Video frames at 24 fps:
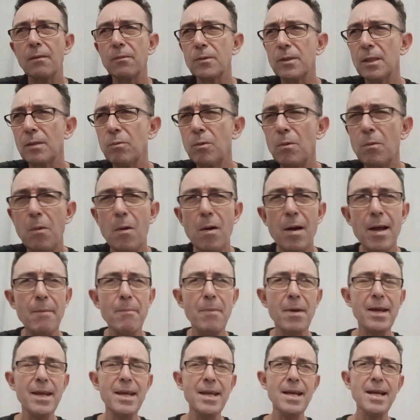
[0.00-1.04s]
And I said, well, why
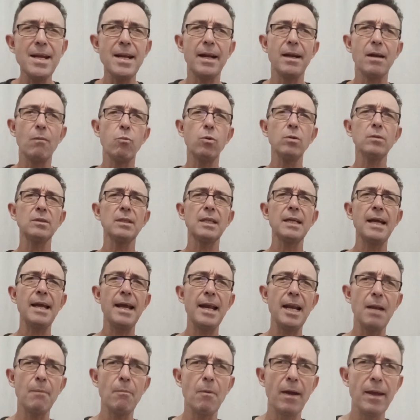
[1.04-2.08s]
am I here then? What the
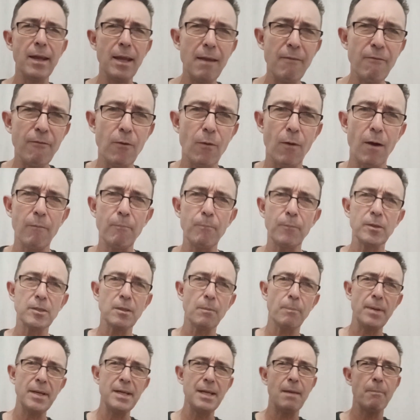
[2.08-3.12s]
hell am I here for?
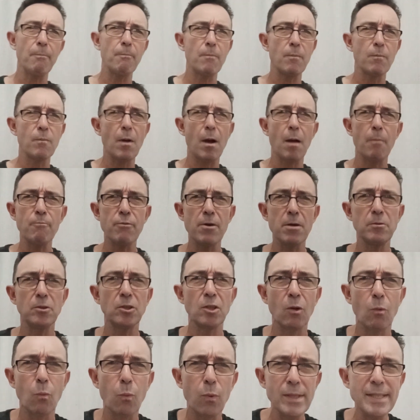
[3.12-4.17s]
Because I've been here
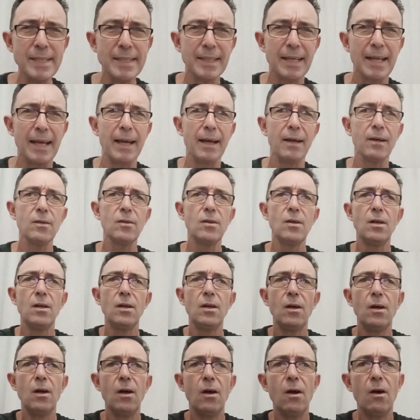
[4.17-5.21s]
approaching a week now
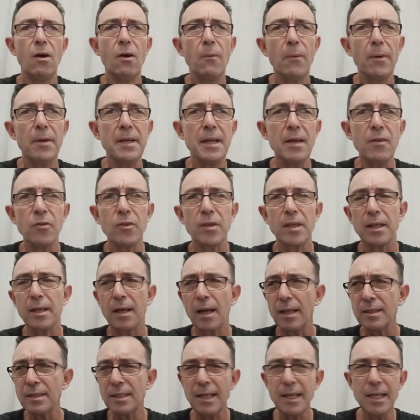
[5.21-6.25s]
with nothing.
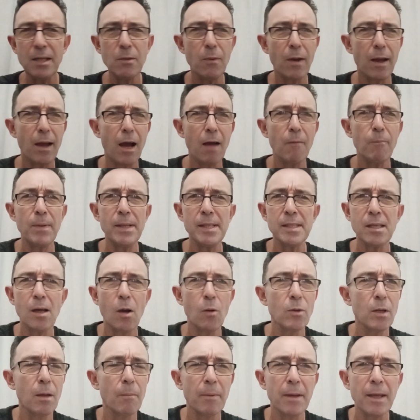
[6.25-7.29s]
I said, anyway, I've been
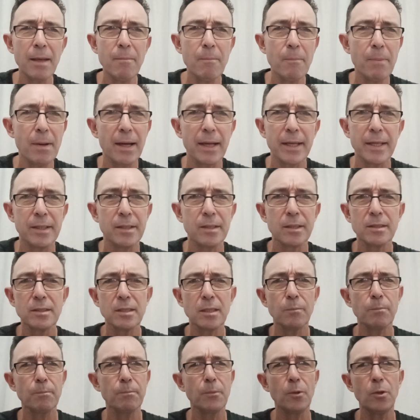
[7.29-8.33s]
told I'm getting paid.
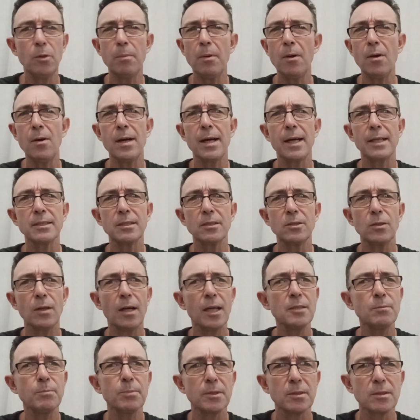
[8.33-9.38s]
She said, who by? I said, your
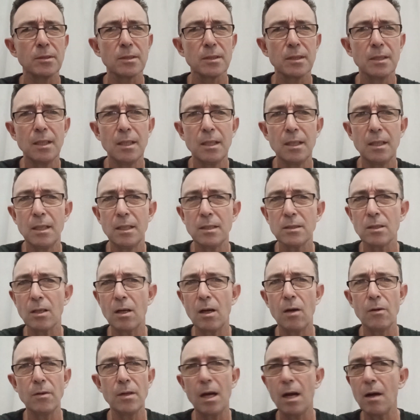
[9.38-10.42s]
husband. She
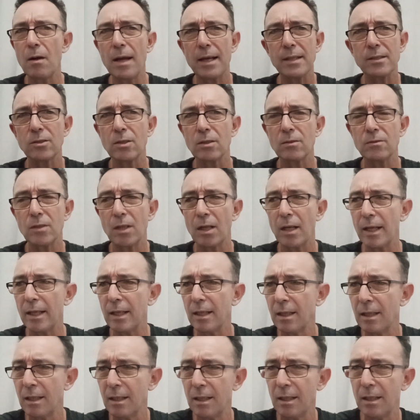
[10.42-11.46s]
said, oh, no, that's not right.
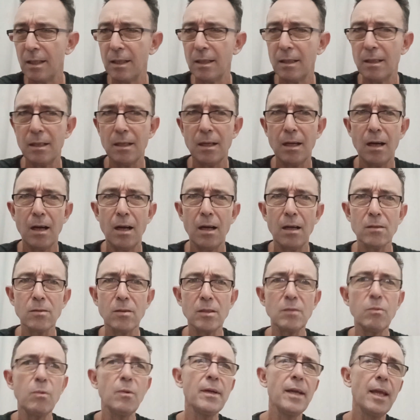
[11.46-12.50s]

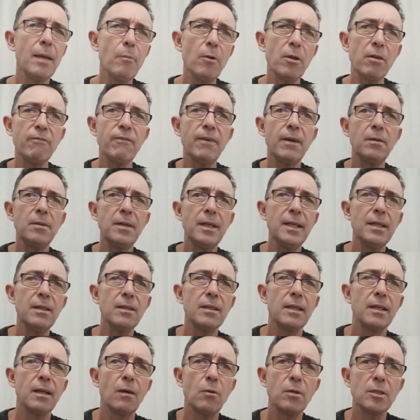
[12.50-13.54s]
So I said, well, get him on the phone now
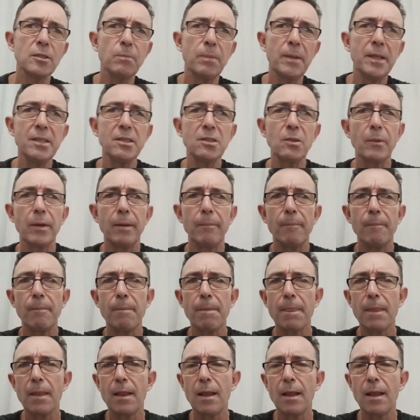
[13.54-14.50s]
then. I want to speak to him.